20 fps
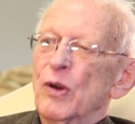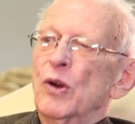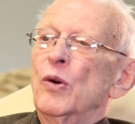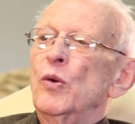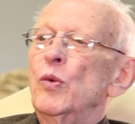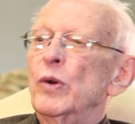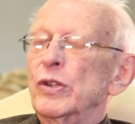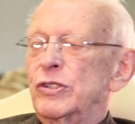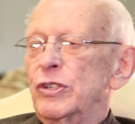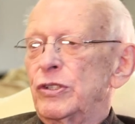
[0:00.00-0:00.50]

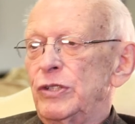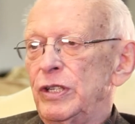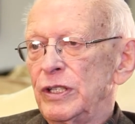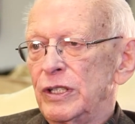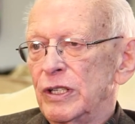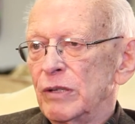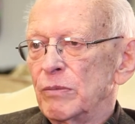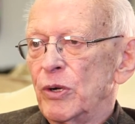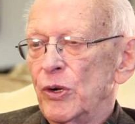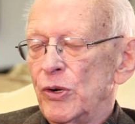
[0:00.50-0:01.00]
which
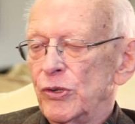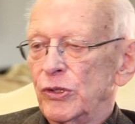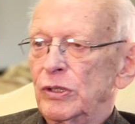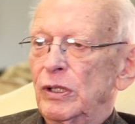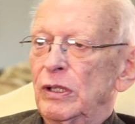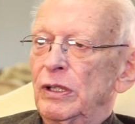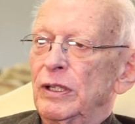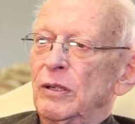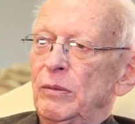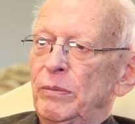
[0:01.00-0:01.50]
decomposed a
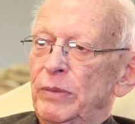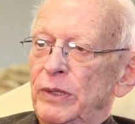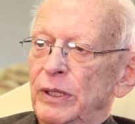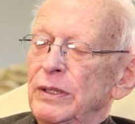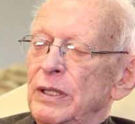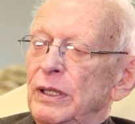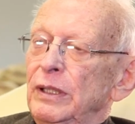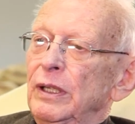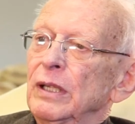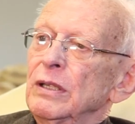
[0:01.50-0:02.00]
little
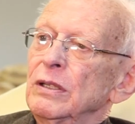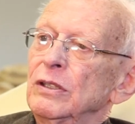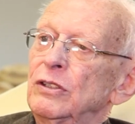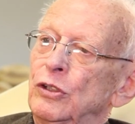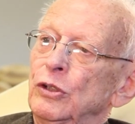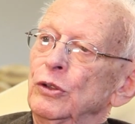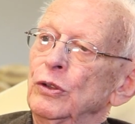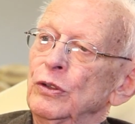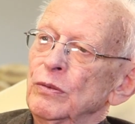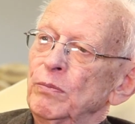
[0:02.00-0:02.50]
bit
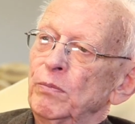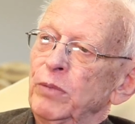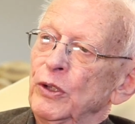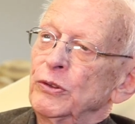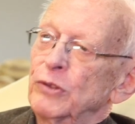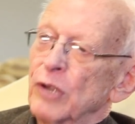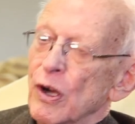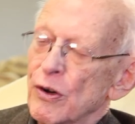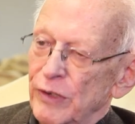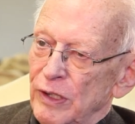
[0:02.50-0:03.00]
into
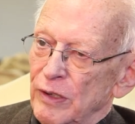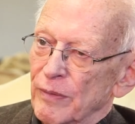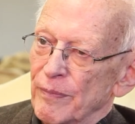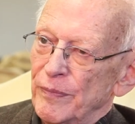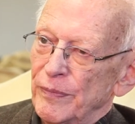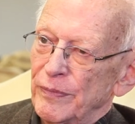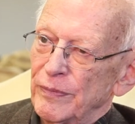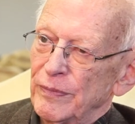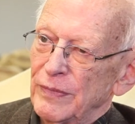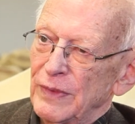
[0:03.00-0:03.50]
plutonium.
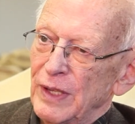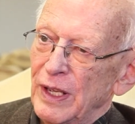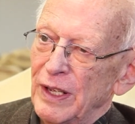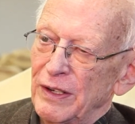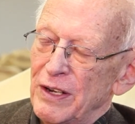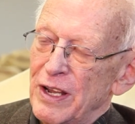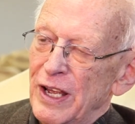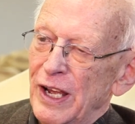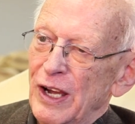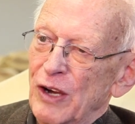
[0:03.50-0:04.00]

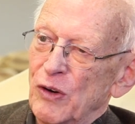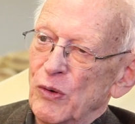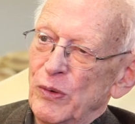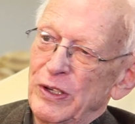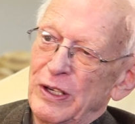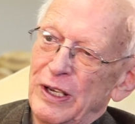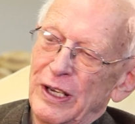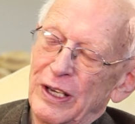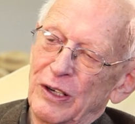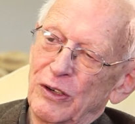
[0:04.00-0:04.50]
And now we
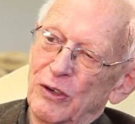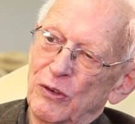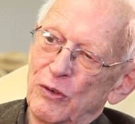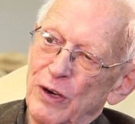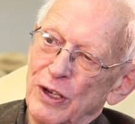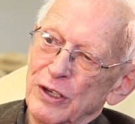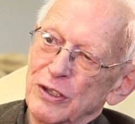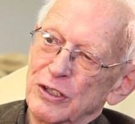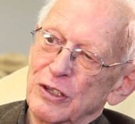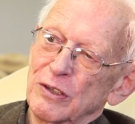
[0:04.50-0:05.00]
had
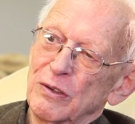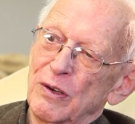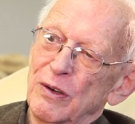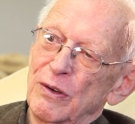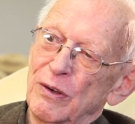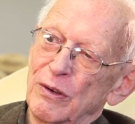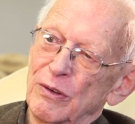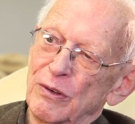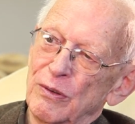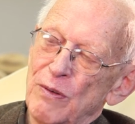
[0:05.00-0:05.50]
a,
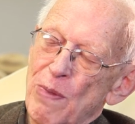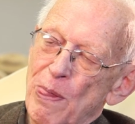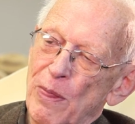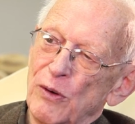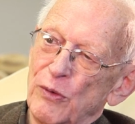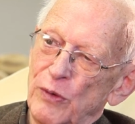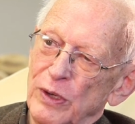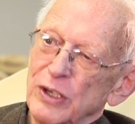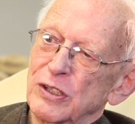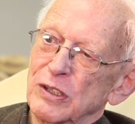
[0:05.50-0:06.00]
uh,
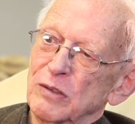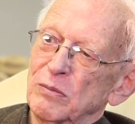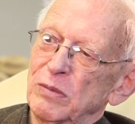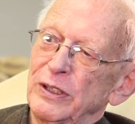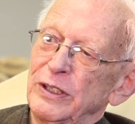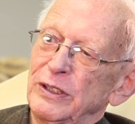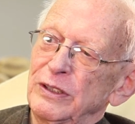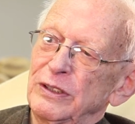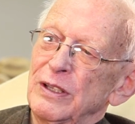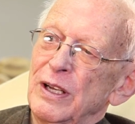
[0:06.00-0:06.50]

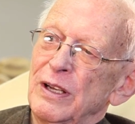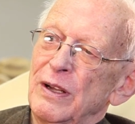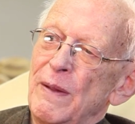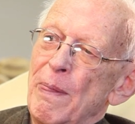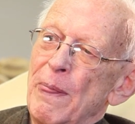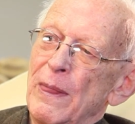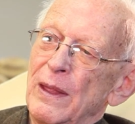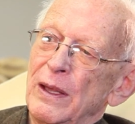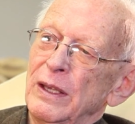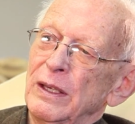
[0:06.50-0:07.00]
reasonably
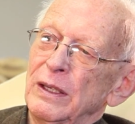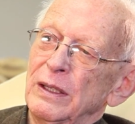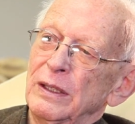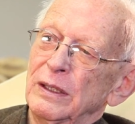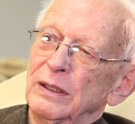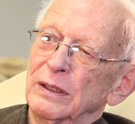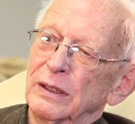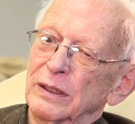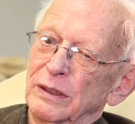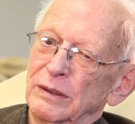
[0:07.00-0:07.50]

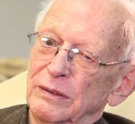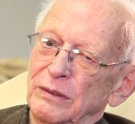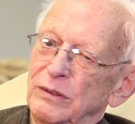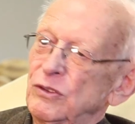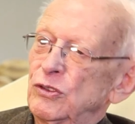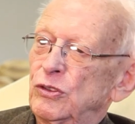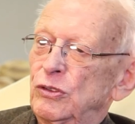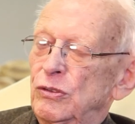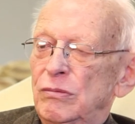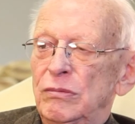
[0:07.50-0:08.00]
uh,
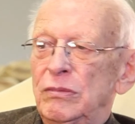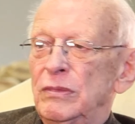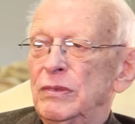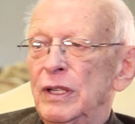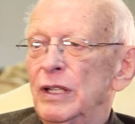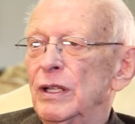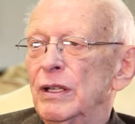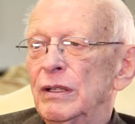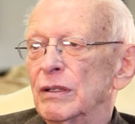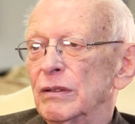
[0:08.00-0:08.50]

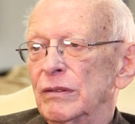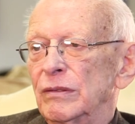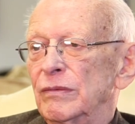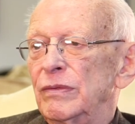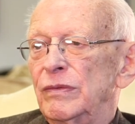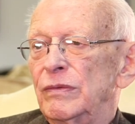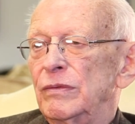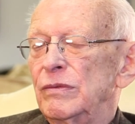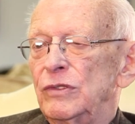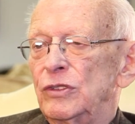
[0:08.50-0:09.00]
uh,
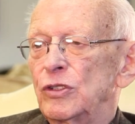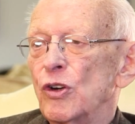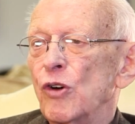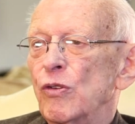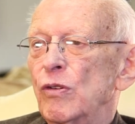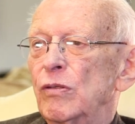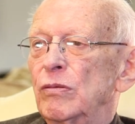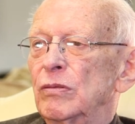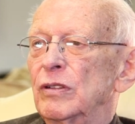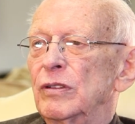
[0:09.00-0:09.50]

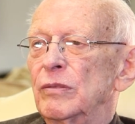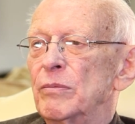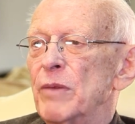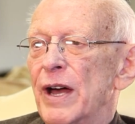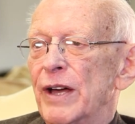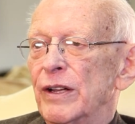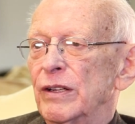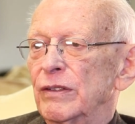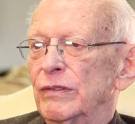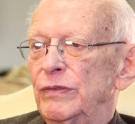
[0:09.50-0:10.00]
total
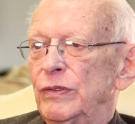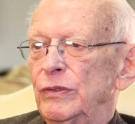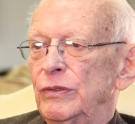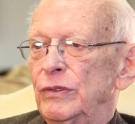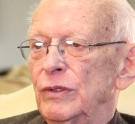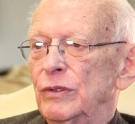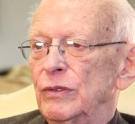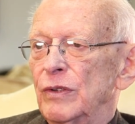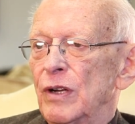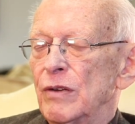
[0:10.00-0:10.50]
amount of,
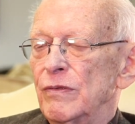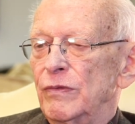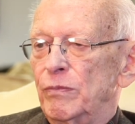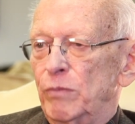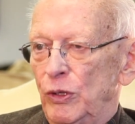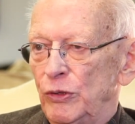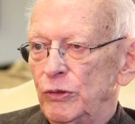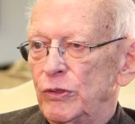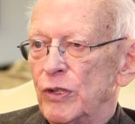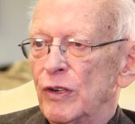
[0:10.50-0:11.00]
of
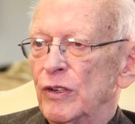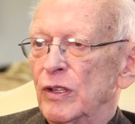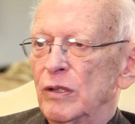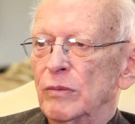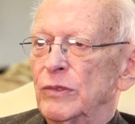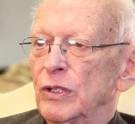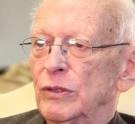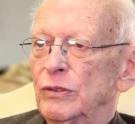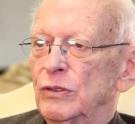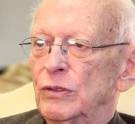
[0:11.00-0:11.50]
plutonium
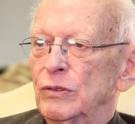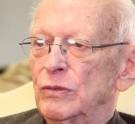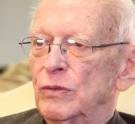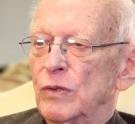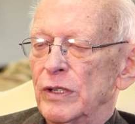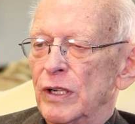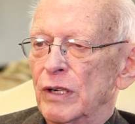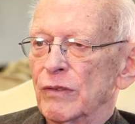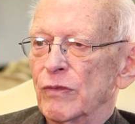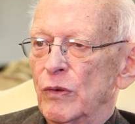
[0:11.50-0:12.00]
to do
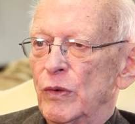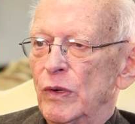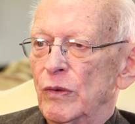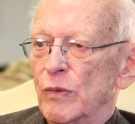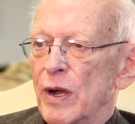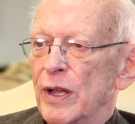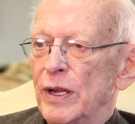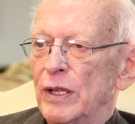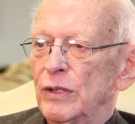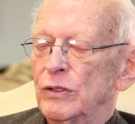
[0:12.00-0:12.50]
whatever we
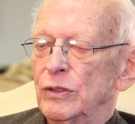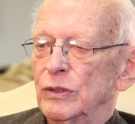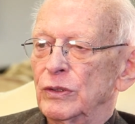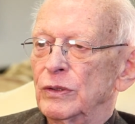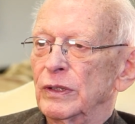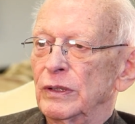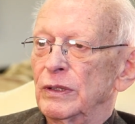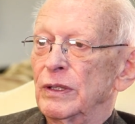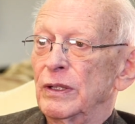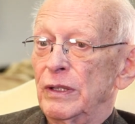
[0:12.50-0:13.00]
wanted to.
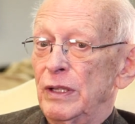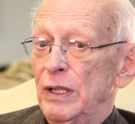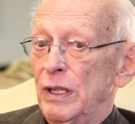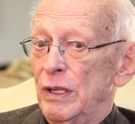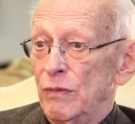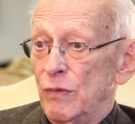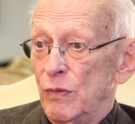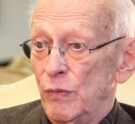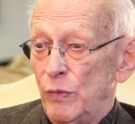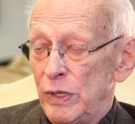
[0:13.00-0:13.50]
And,
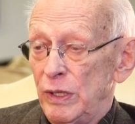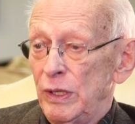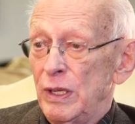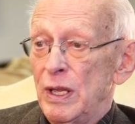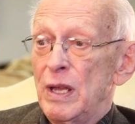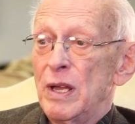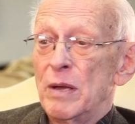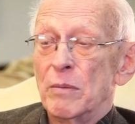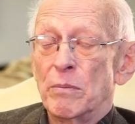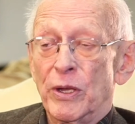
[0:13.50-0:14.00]
and we,
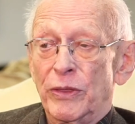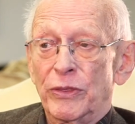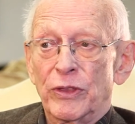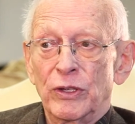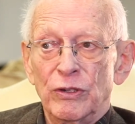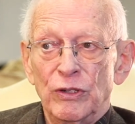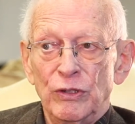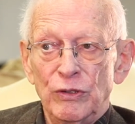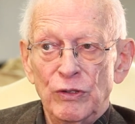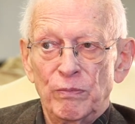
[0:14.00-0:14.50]
but the
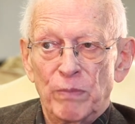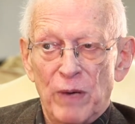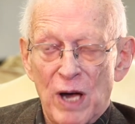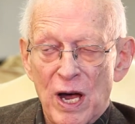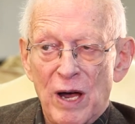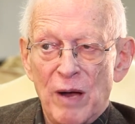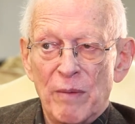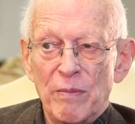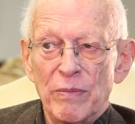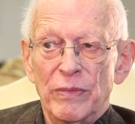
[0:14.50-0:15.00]
new
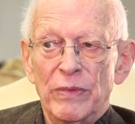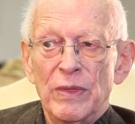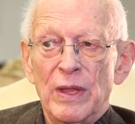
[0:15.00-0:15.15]
bomb,